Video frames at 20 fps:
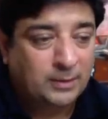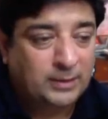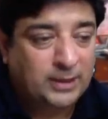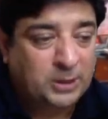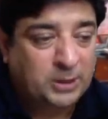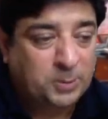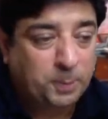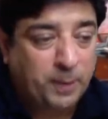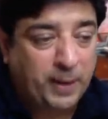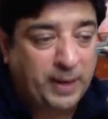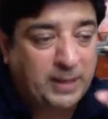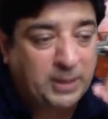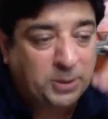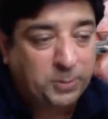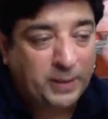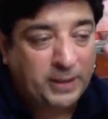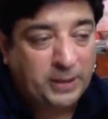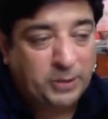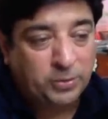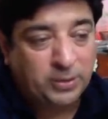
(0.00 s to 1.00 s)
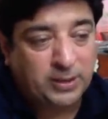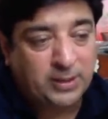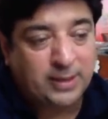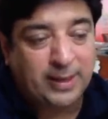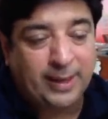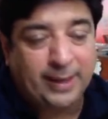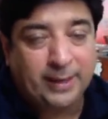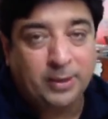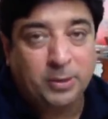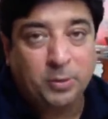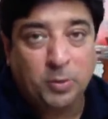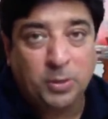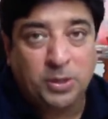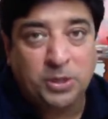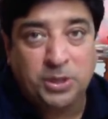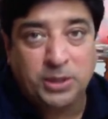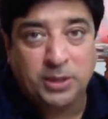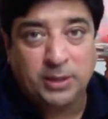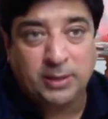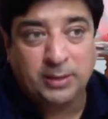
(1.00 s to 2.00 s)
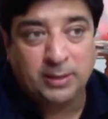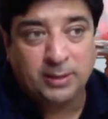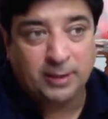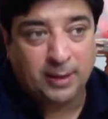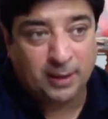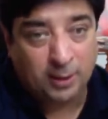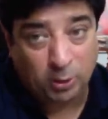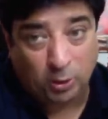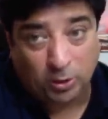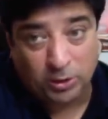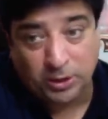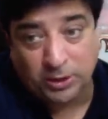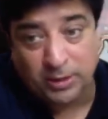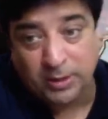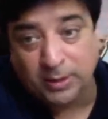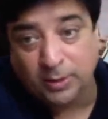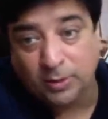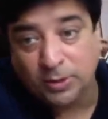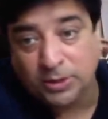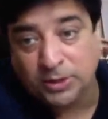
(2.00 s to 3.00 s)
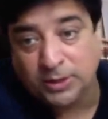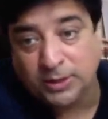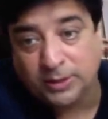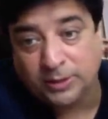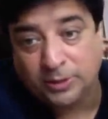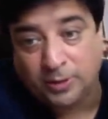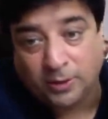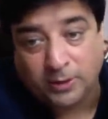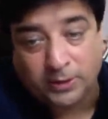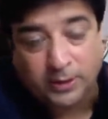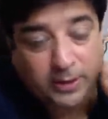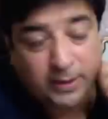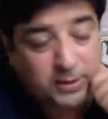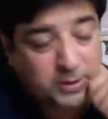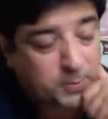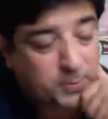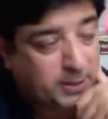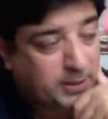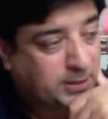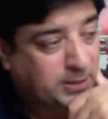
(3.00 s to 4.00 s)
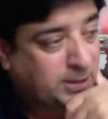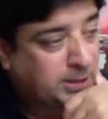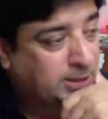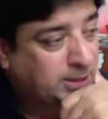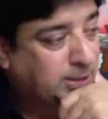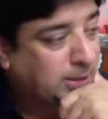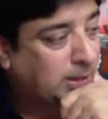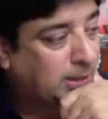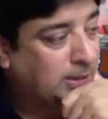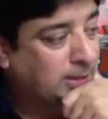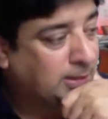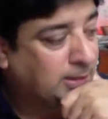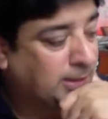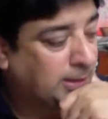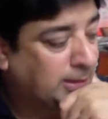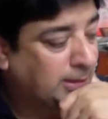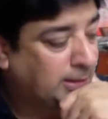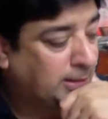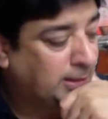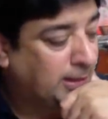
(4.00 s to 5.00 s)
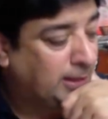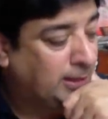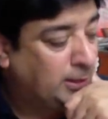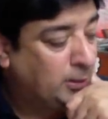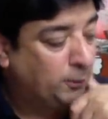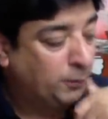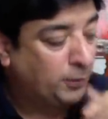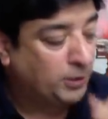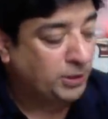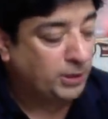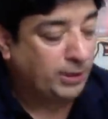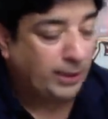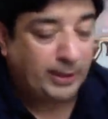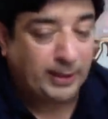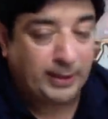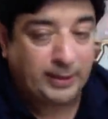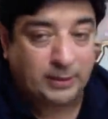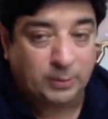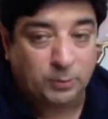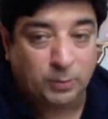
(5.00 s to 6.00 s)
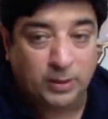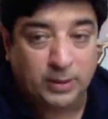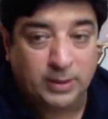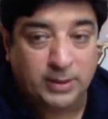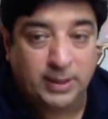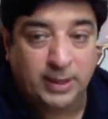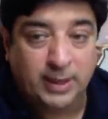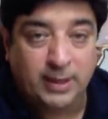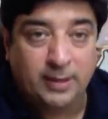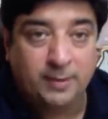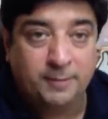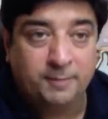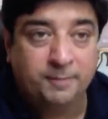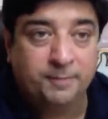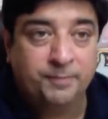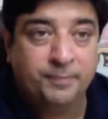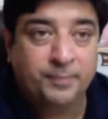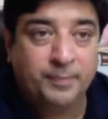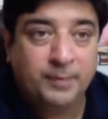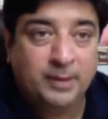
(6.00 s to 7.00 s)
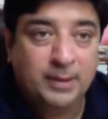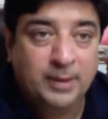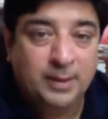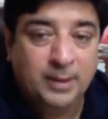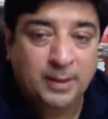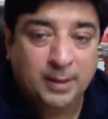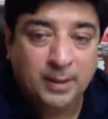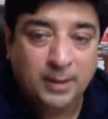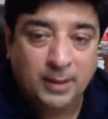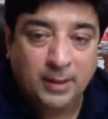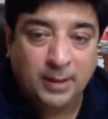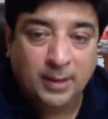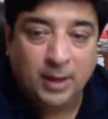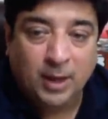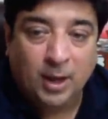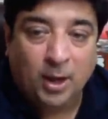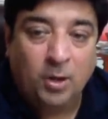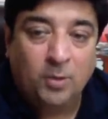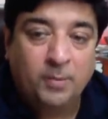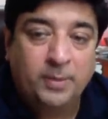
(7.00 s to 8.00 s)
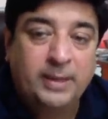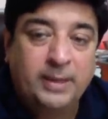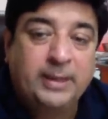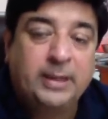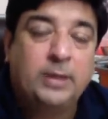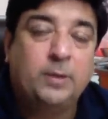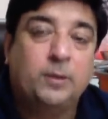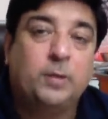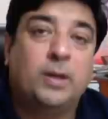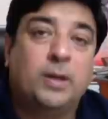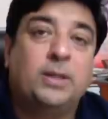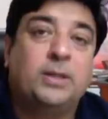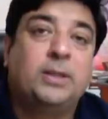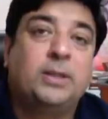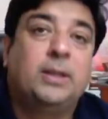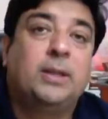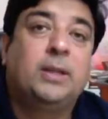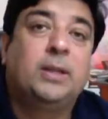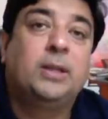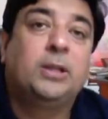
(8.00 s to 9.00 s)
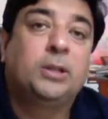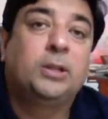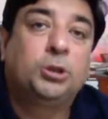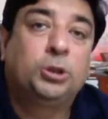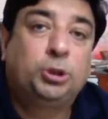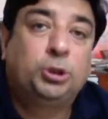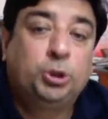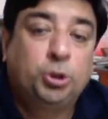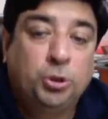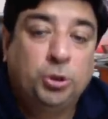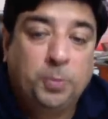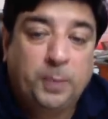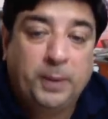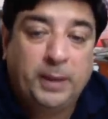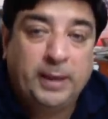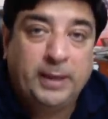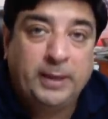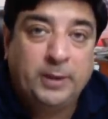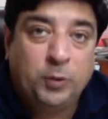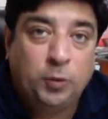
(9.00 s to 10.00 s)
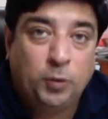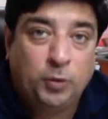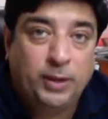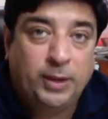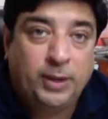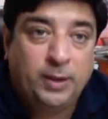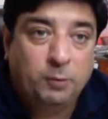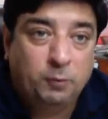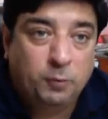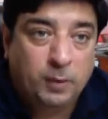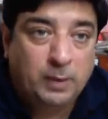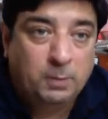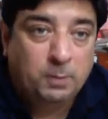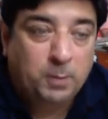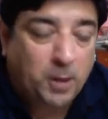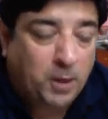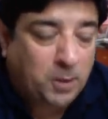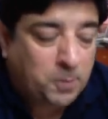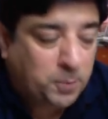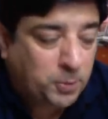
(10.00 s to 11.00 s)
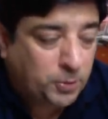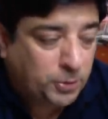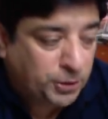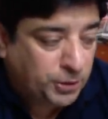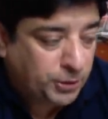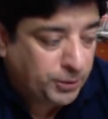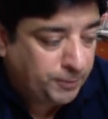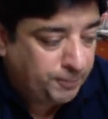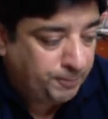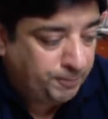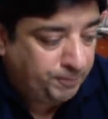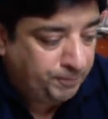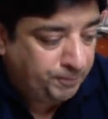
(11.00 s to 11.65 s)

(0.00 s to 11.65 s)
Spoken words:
This brings me to the second question, a logical question. Dr. Asma has just asked it. Thank you for stealing the words here. How many keywords should be included in one blog post?